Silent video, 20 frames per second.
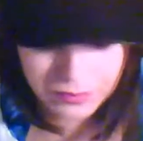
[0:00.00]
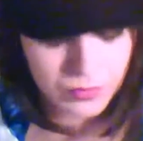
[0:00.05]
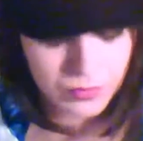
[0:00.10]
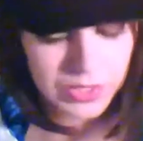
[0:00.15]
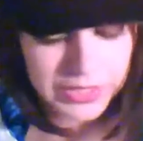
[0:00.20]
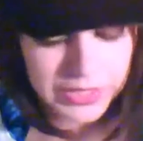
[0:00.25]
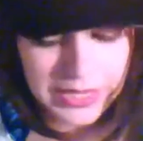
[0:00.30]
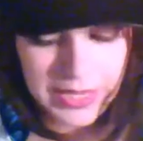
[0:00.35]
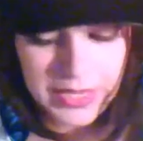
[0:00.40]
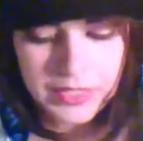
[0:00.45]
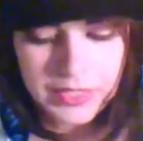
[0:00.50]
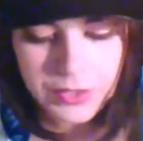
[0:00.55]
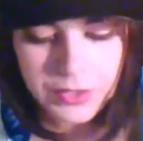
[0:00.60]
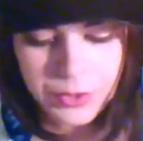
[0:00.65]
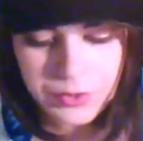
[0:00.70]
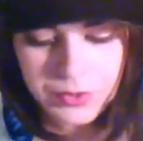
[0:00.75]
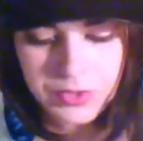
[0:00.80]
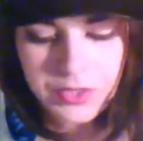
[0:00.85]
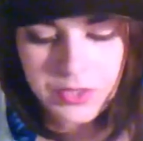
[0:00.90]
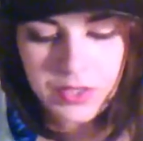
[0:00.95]
guy
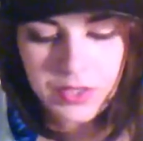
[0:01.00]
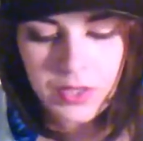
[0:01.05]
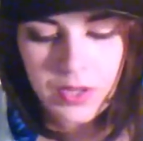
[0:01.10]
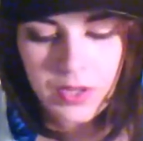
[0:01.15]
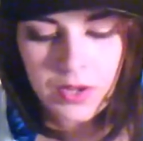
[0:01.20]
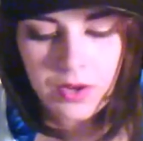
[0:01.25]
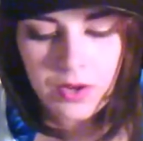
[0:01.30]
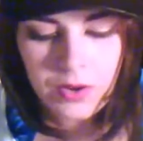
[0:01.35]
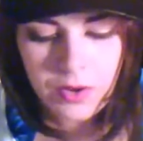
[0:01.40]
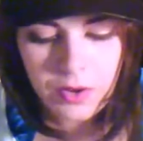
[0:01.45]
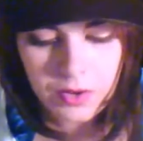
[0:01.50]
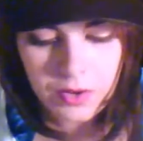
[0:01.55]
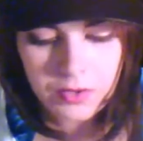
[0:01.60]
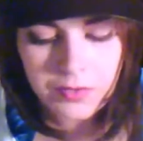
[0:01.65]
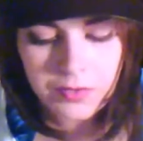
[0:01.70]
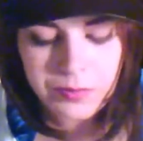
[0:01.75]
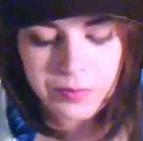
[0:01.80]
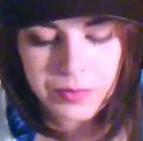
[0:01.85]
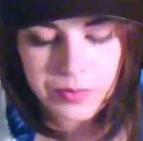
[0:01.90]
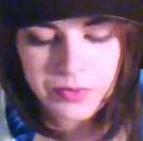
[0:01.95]
doing
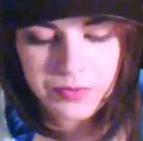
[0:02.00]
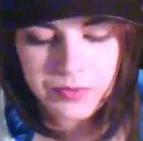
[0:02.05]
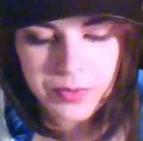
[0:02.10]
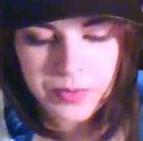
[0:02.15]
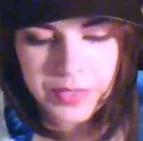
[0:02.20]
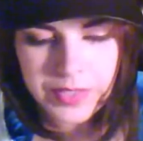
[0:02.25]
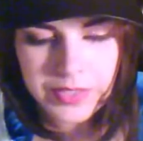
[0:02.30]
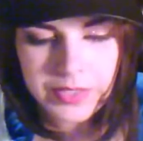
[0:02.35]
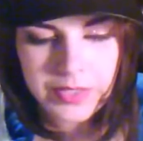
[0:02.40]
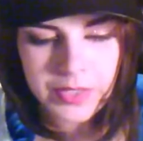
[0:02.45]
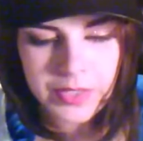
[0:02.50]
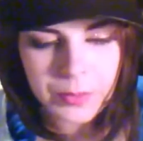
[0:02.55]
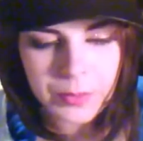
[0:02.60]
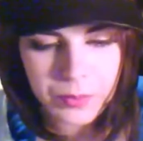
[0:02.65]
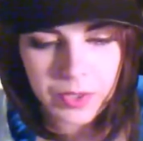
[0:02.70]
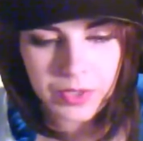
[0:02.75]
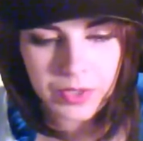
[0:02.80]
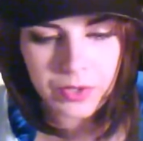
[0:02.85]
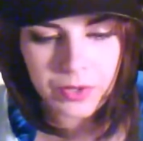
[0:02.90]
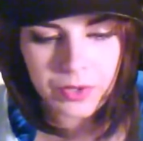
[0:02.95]
all of proofreading,
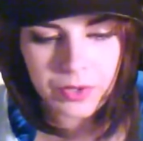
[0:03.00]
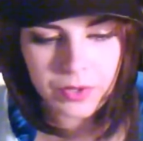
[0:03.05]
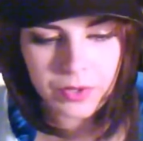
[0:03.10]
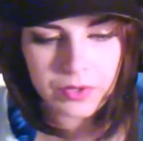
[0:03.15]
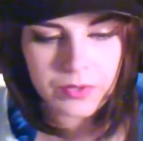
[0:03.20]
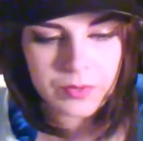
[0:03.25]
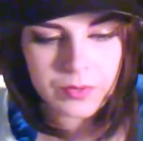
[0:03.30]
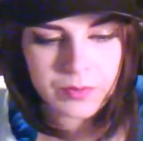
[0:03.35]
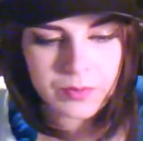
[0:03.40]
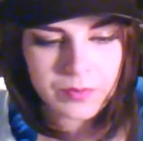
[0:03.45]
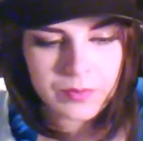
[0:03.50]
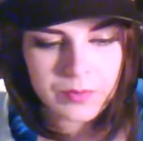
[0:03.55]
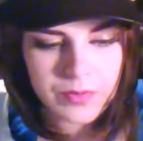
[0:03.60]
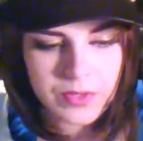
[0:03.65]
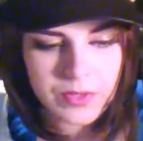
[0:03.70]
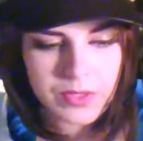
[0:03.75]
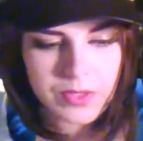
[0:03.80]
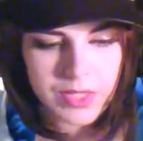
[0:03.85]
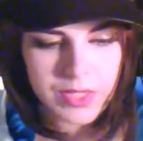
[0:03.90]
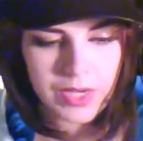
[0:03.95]
and one girl
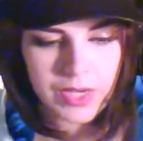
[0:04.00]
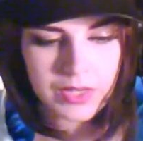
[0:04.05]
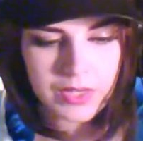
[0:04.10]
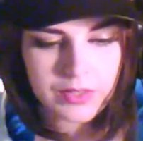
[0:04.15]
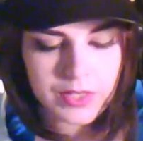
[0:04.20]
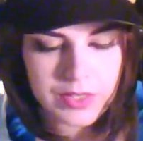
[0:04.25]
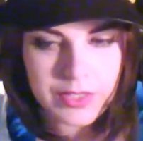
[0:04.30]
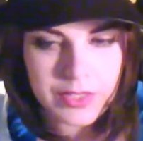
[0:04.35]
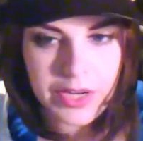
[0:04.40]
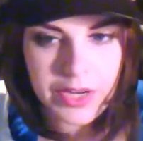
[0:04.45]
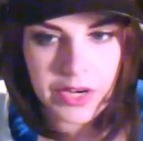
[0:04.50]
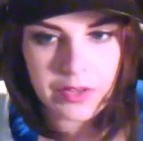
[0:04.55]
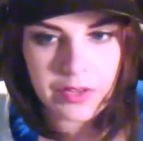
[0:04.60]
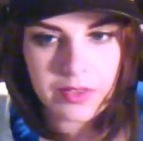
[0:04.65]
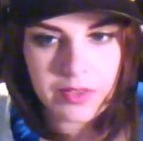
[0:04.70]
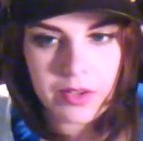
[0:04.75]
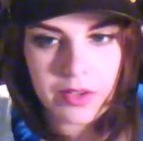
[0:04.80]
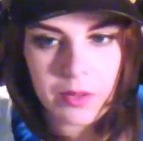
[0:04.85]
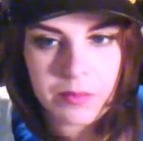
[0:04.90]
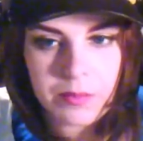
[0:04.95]
setting the entire
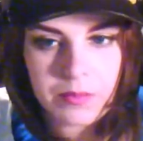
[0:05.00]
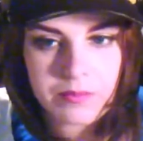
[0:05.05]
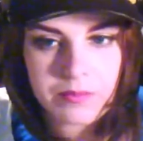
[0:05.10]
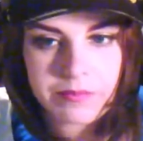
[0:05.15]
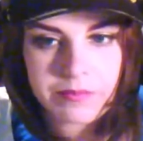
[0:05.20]
thing up.